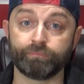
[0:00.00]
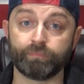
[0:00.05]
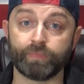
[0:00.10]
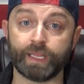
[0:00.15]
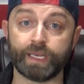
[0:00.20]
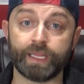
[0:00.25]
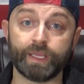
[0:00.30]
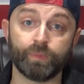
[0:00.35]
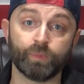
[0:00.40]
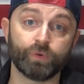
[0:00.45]

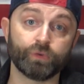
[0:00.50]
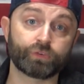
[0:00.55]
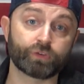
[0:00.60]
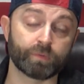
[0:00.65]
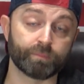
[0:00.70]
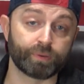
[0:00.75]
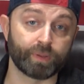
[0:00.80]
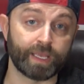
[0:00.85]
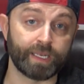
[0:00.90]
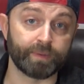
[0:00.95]
And he was
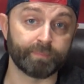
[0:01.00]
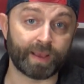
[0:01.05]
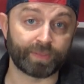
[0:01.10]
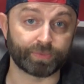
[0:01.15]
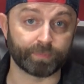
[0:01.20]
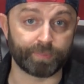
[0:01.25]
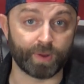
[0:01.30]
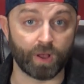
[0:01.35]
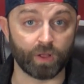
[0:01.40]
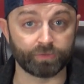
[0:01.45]
complaining about
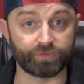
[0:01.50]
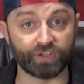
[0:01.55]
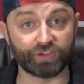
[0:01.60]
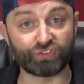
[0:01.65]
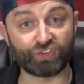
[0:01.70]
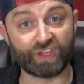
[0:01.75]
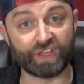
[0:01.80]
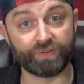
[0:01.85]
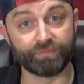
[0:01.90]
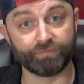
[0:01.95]
the
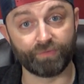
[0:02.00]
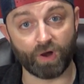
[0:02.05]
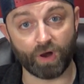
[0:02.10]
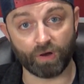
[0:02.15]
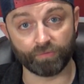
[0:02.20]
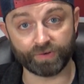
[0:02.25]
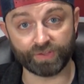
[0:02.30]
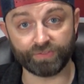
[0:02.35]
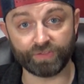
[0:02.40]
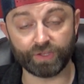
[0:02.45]
politics
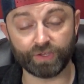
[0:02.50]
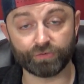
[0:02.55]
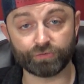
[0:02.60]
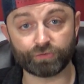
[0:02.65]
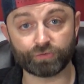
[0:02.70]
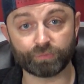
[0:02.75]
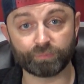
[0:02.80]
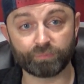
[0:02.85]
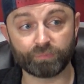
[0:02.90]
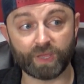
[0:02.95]
involved in
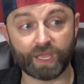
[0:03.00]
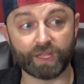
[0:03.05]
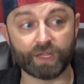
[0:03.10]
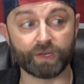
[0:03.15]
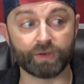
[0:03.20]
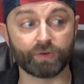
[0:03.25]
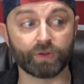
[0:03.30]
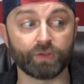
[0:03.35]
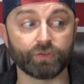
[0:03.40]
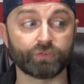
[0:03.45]
this
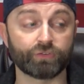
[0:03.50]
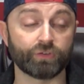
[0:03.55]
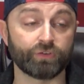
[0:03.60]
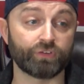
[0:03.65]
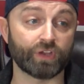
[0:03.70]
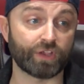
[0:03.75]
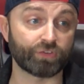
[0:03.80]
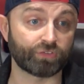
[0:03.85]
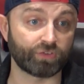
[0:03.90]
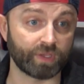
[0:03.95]
and
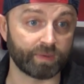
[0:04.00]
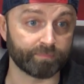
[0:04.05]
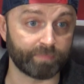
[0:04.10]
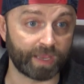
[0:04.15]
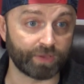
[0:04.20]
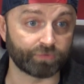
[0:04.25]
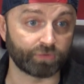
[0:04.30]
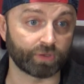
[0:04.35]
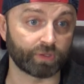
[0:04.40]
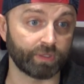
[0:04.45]
suggesting
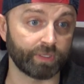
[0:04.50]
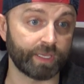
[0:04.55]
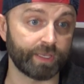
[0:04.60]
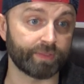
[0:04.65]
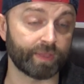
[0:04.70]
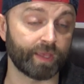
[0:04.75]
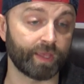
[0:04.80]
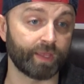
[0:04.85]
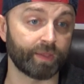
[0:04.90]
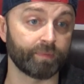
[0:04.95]
basically
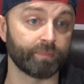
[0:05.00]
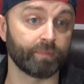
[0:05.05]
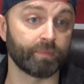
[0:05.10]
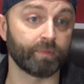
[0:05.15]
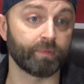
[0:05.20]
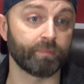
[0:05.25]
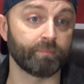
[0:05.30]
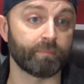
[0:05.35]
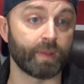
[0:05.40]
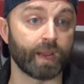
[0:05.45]
that
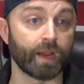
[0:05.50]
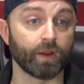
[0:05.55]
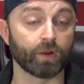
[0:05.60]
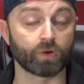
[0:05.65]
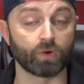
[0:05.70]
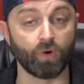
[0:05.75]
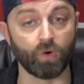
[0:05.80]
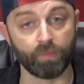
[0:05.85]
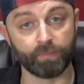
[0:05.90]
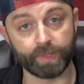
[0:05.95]
Mayor
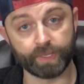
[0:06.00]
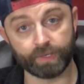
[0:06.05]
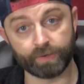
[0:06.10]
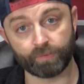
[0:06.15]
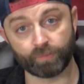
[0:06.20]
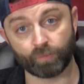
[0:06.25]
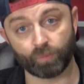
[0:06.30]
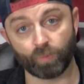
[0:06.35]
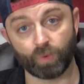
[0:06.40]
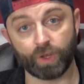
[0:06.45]

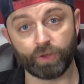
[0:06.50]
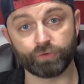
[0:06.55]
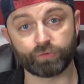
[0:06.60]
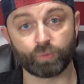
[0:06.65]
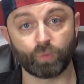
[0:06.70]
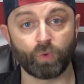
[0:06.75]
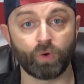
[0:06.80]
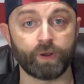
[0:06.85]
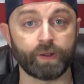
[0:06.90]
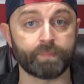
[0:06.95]
Coleman
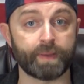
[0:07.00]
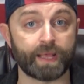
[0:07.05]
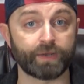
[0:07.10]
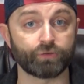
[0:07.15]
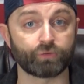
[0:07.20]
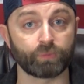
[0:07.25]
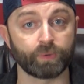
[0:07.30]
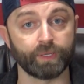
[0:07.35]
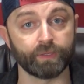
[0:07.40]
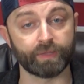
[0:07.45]
was worried about
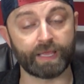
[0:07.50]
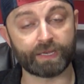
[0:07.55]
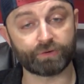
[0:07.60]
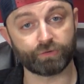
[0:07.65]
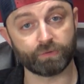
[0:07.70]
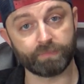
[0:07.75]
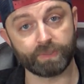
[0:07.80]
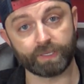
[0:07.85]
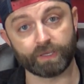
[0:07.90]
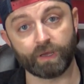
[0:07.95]
his
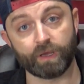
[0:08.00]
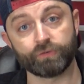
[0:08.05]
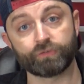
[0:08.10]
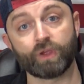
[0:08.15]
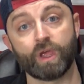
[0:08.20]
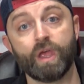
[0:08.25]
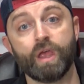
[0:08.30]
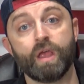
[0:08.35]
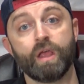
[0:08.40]
re-election because